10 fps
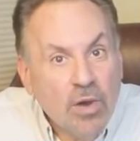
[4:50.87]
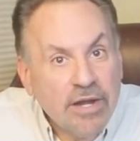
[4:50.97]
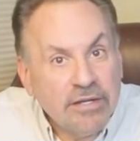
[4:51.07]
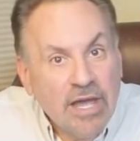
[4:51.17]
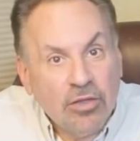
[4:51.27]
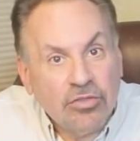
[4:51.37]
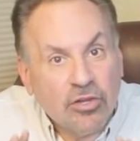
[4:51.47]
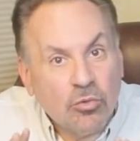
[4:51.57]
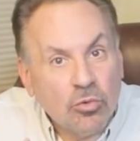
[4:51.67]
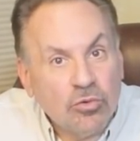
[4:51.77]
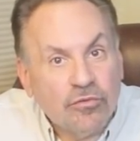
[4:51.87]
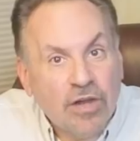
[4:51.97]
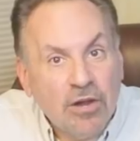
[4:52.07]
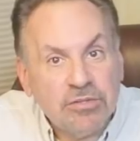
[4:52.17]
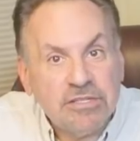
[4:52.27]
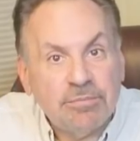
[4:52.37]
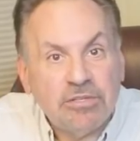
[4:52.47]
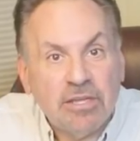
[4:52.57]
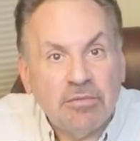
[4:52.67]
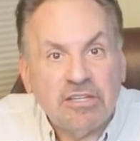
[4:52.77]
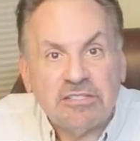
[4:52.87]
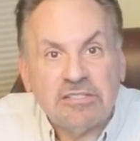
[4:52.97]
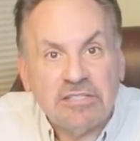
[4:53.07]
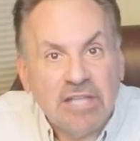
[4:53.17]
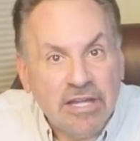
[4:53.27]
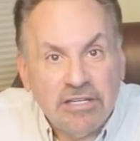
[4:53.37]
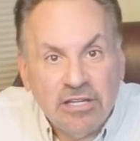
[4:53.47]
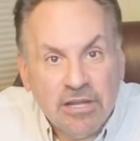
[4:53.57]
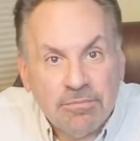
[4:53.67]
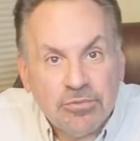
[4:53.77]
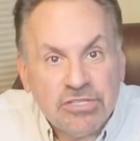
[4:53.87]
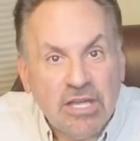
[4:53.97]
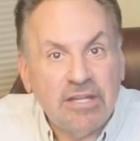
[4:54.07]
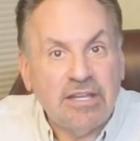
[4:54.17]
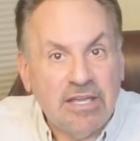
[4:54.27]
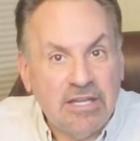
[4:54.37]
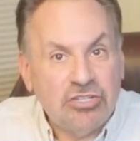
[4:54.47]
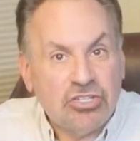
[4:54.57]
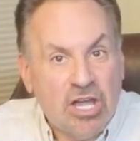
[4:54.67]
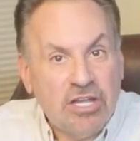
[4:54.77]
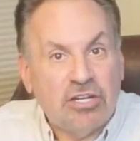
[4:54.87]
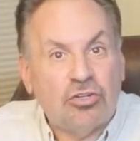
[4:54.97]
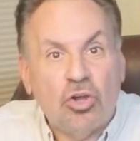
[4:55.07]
Right now, the coronavirus epidemic is ninety-nine percent in China.